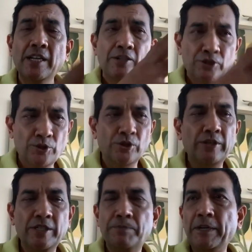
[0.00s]
So there
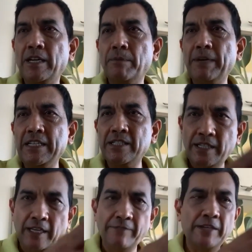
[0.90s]
was spare capacity
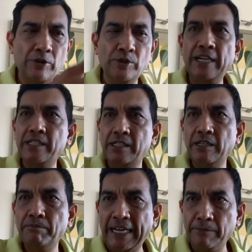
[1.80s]
if they could get
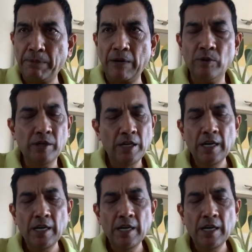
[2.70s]
manpower.